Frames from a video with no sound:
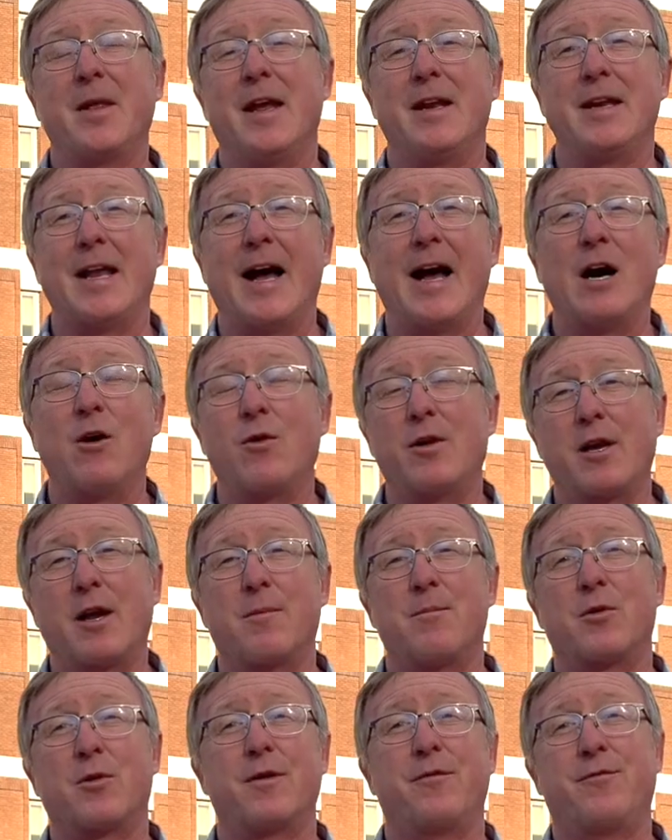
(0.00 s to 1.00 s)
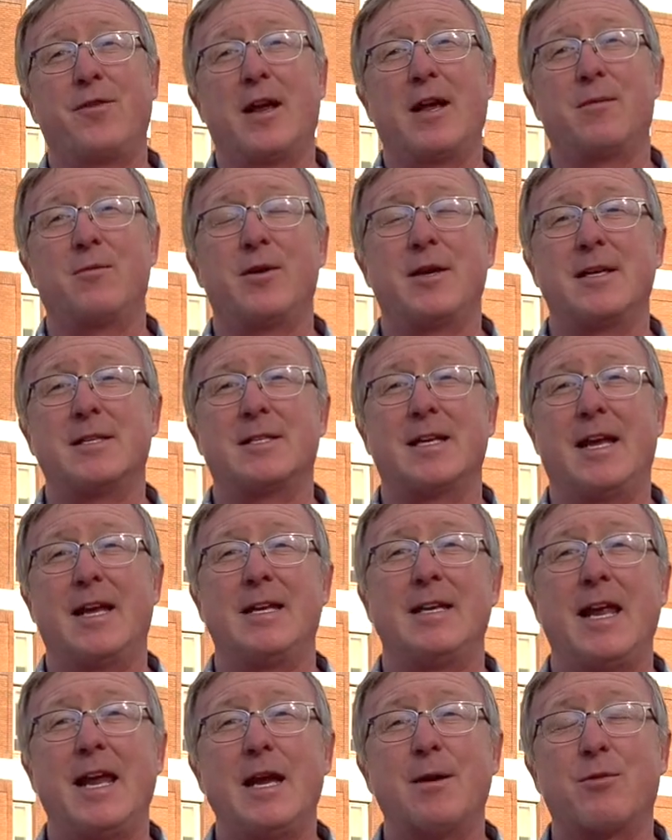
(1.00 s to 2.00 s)
and now a number of families
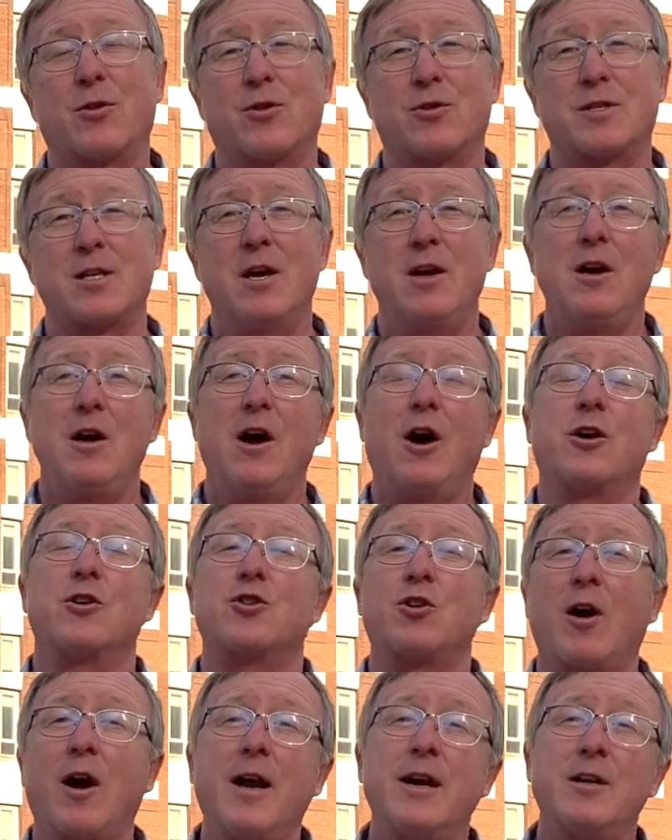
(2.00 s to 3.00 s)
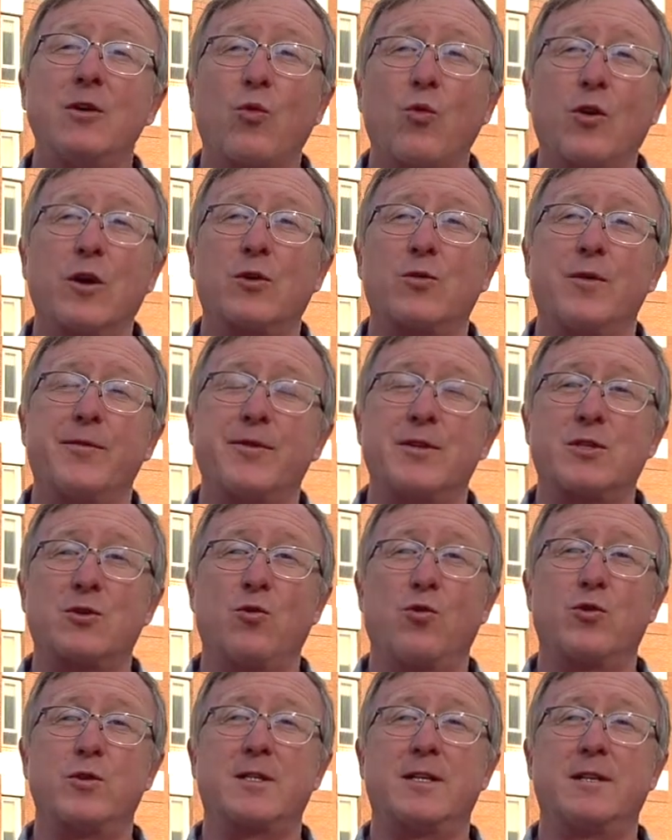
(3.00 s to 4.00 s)
and neighbors are trying to work with the
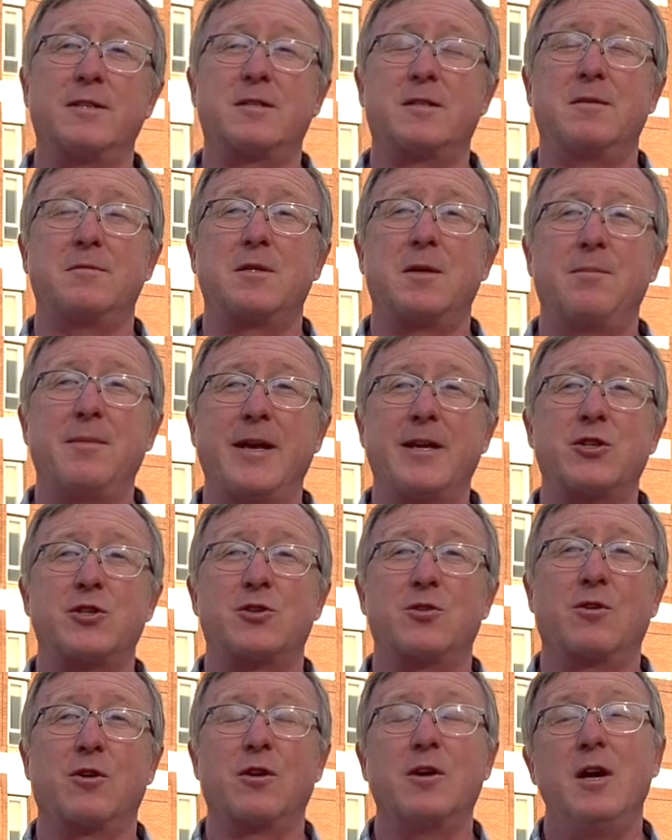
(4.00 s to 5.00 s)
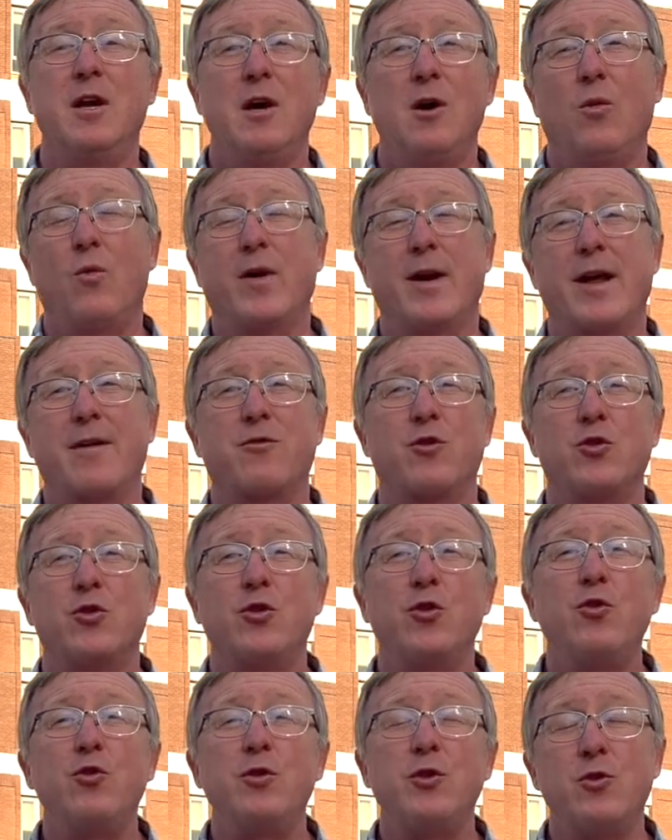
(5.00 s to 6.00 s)
school system to make sure whatever
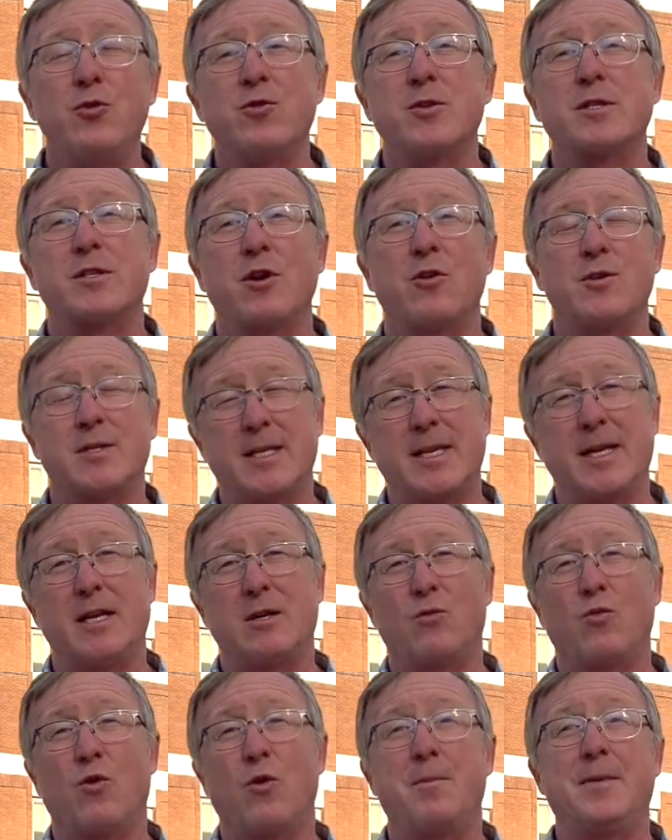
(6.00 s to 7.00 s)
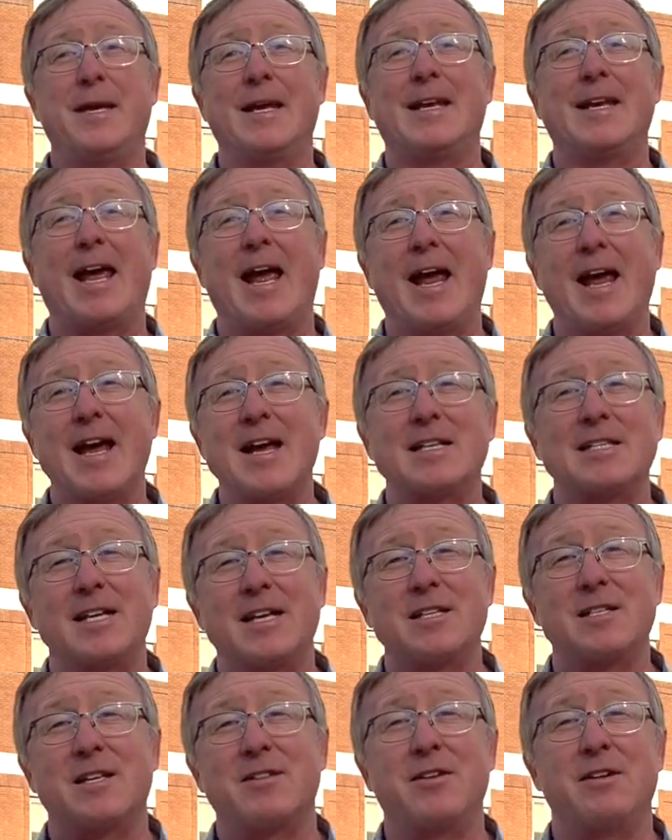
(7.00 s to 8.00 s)
new use goes in will be an
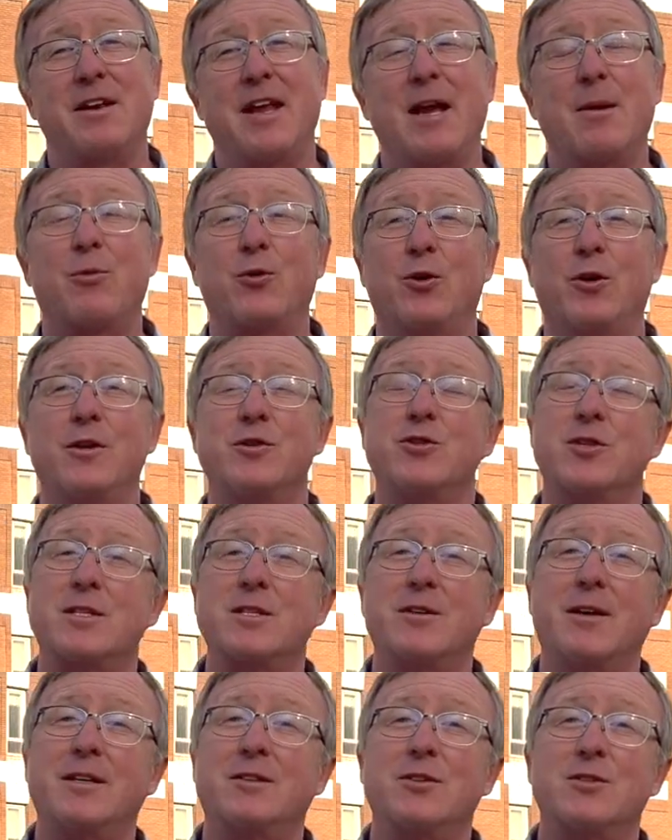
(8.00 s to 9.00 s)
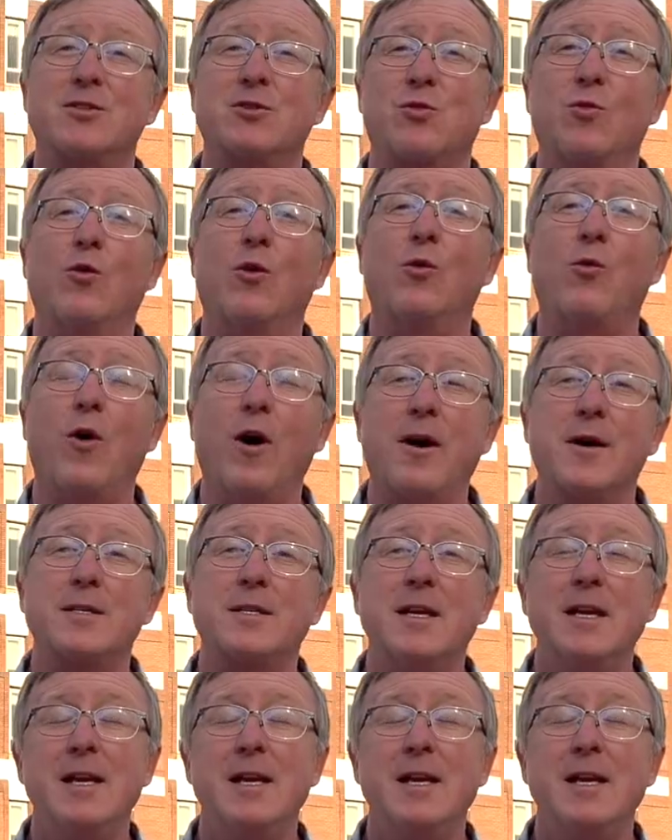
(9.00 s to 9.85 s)
asset to the neighborhood, just like the school was.